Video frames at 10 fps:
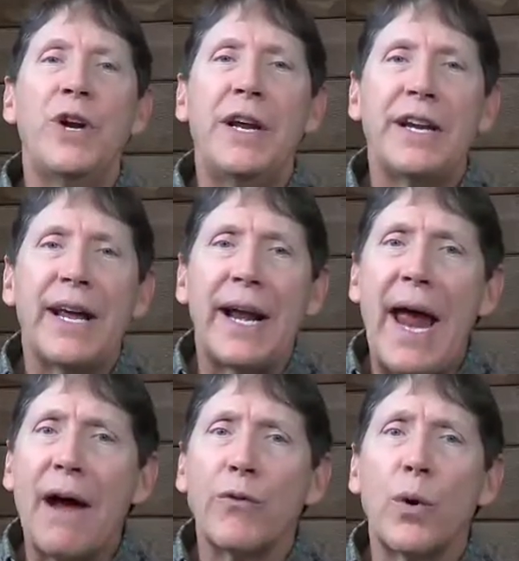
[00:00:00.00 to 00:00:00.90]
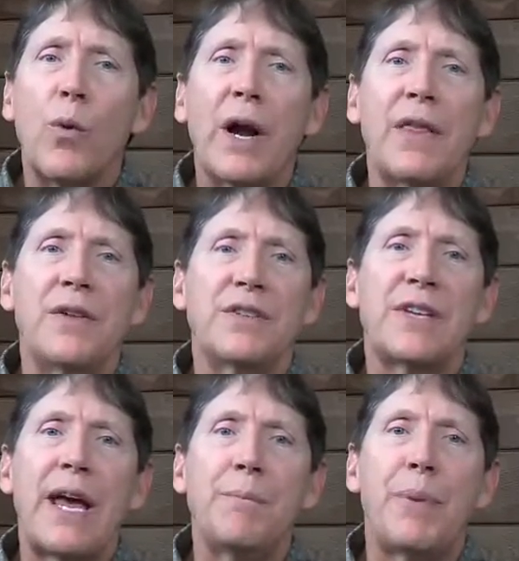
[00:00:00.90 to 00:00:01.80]
You need to get everyone on the
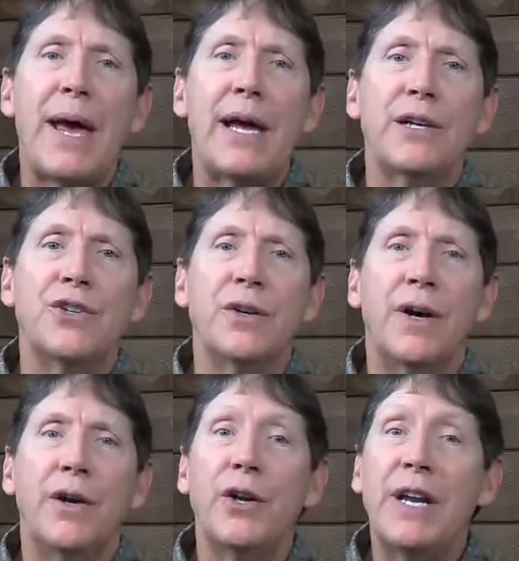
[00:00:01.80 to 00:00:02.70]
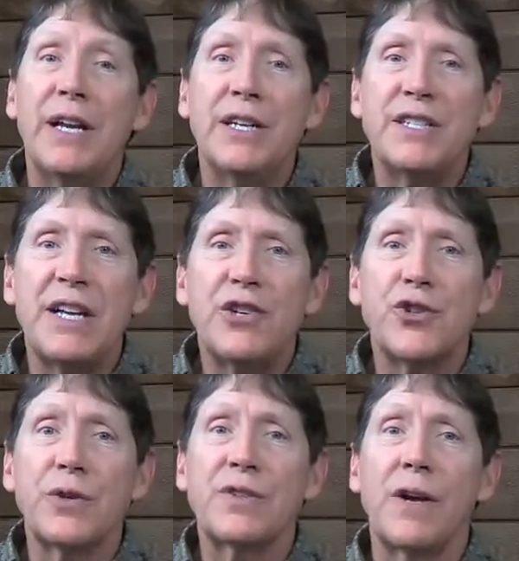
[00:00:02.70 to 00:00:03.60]
same page. You need to
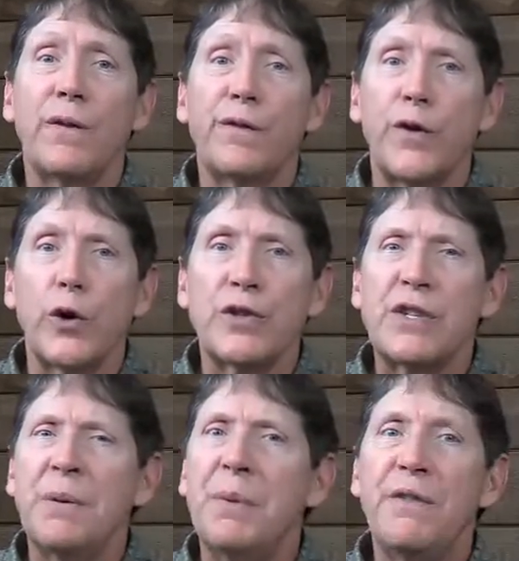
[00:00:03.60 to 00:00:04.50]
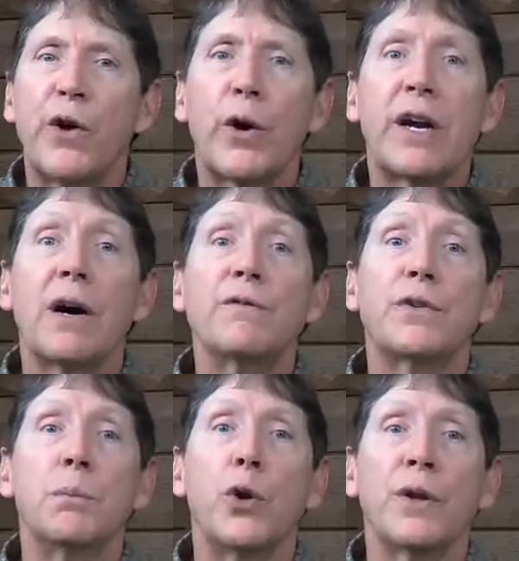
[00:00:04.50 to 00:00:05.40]
teach yourself first and be very
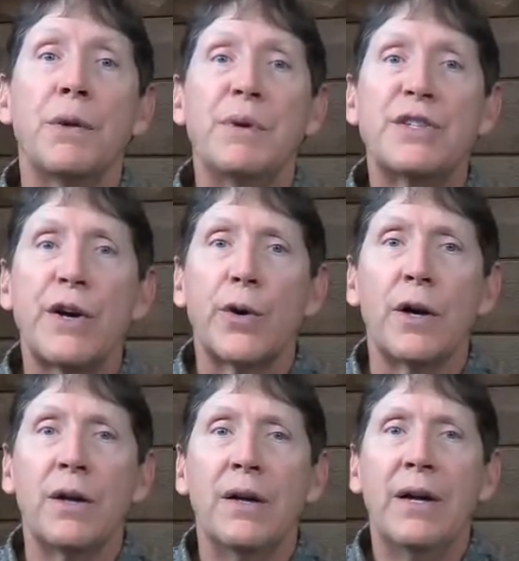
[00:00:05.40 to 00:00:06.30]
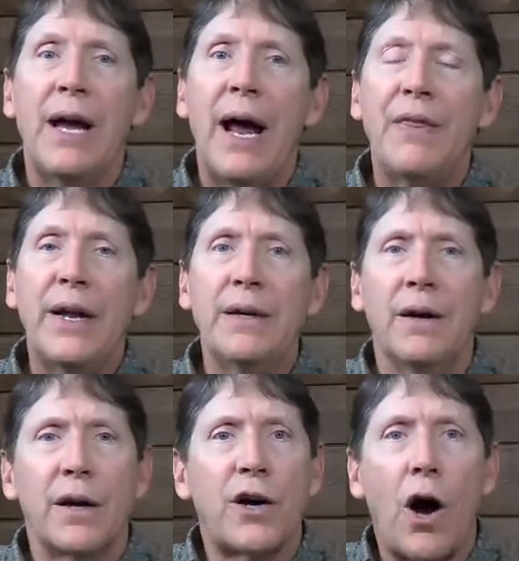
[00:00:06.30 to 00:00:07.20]
comfortable in the material. And
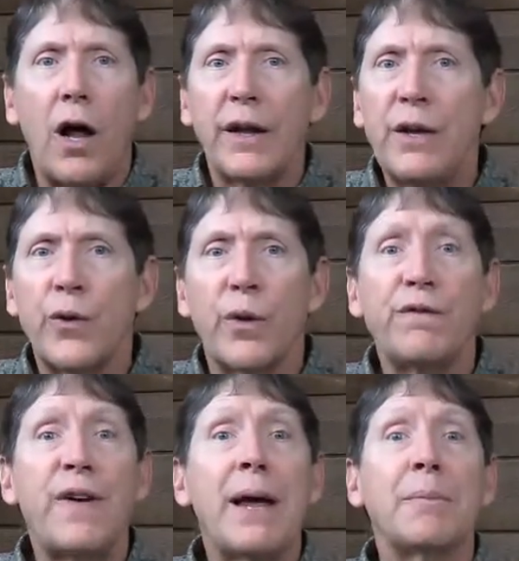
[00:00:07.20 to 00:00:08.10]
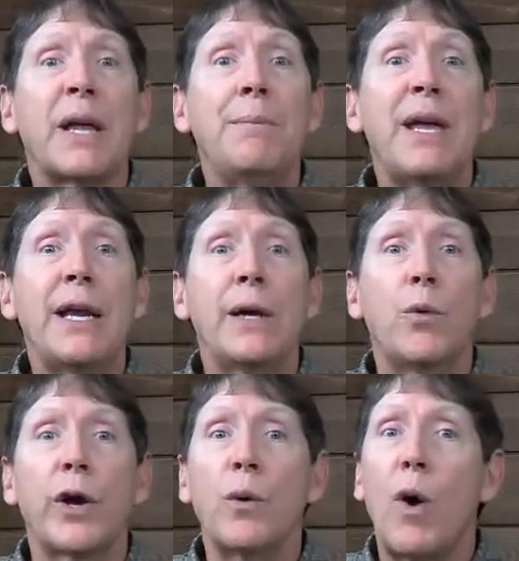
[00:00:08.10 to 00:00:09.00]
then call either a family
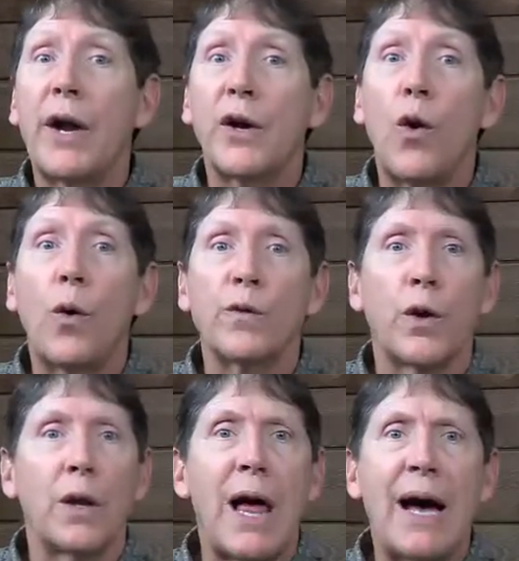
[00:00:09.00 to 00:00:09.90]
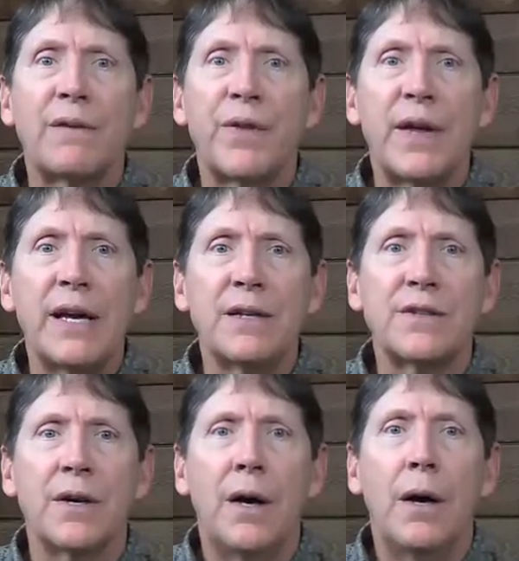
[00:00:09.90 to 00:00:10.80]
meeting where you want to go over a lot of
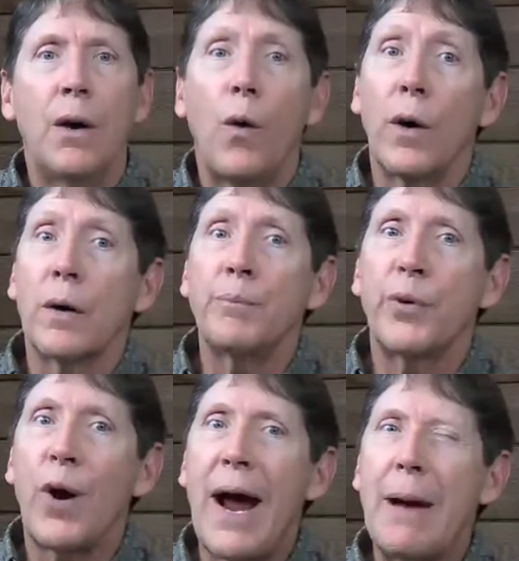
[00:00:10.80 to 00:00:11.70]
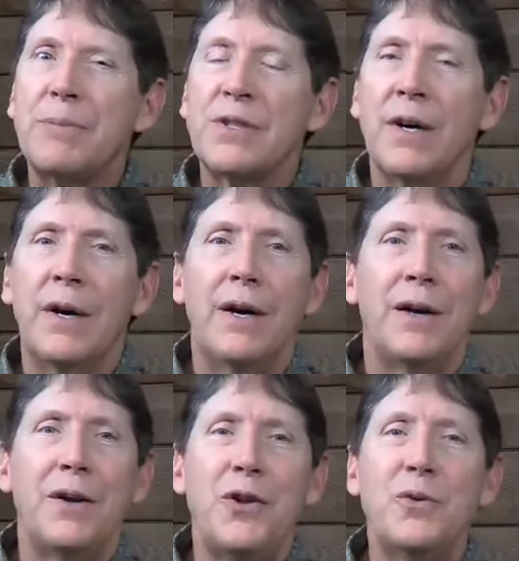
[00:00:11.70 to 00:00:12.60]
things, or perhaps
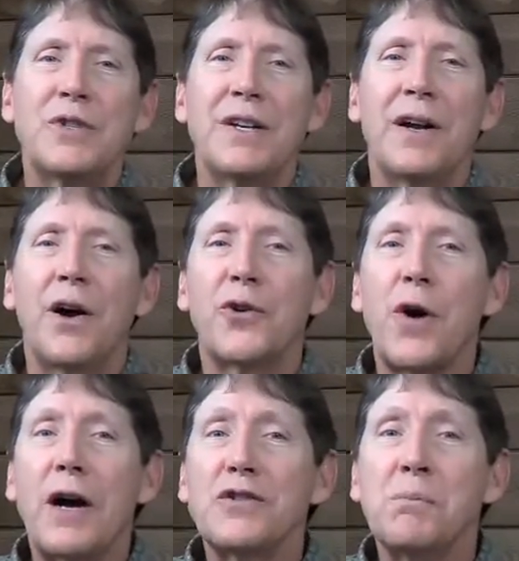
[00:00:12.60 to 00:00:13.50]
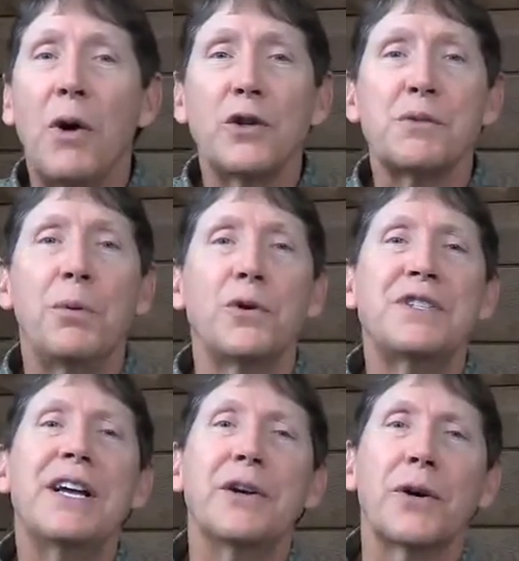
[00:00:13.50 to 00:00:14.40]
use it across
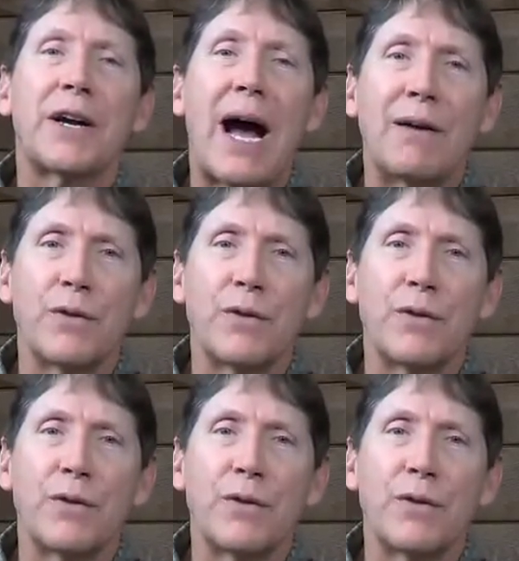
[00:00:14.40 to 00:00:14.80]
multiple dinner